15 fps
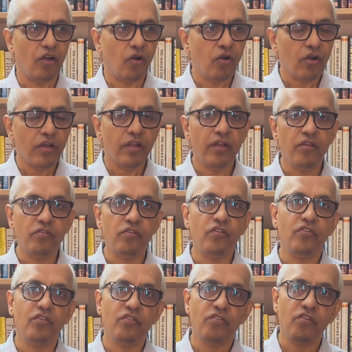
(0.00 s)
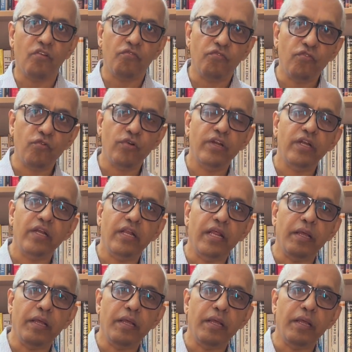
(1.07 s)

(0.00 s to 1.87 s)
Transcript: Organizations afforded